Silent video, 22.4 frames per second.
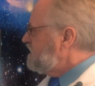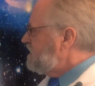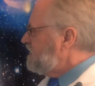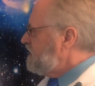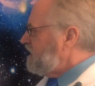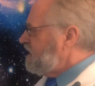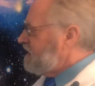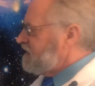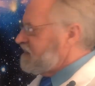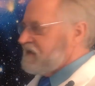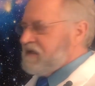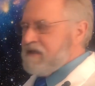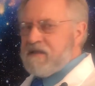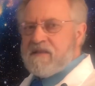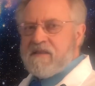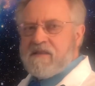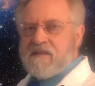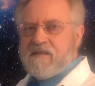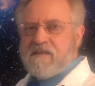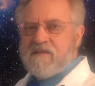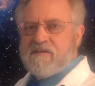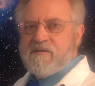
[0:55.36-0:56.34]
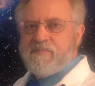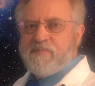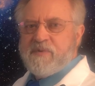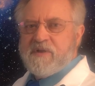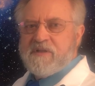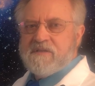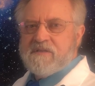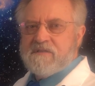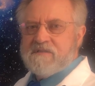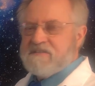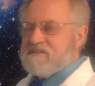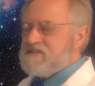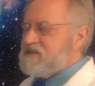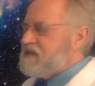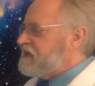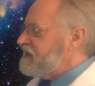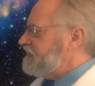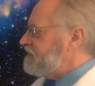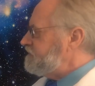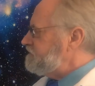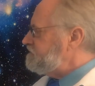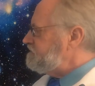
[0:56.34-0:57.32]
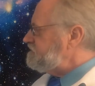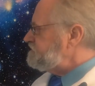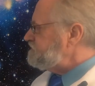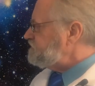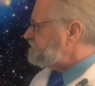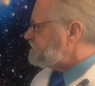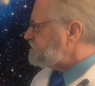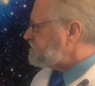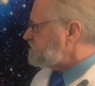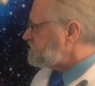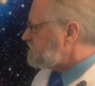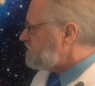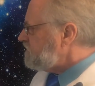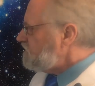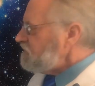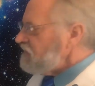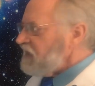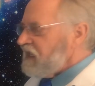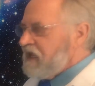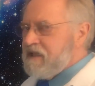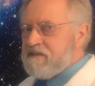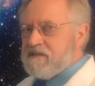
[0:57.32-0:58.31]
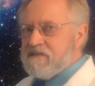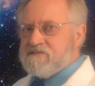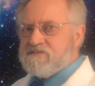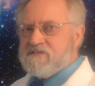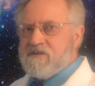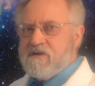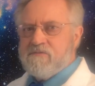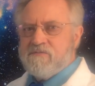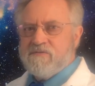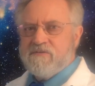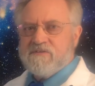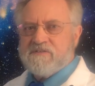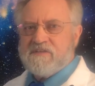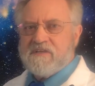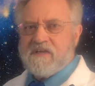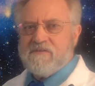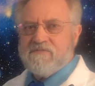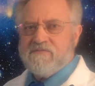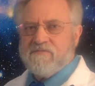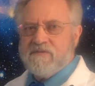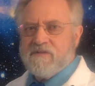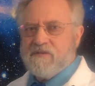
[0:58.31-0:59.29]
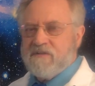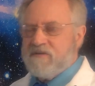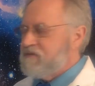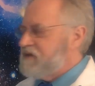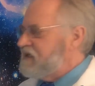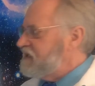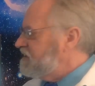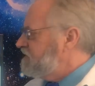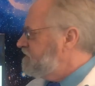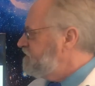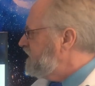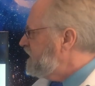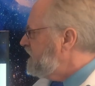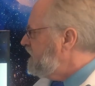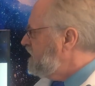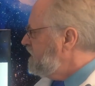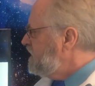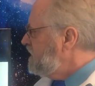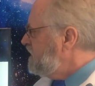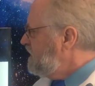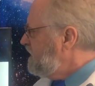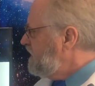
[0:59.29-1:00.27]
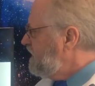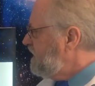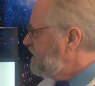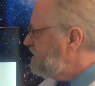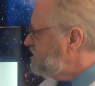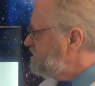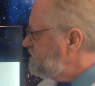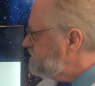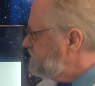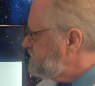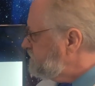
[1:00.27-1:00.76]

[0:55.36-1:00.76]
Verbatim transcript: and independent time. And this all worked out really well. Um,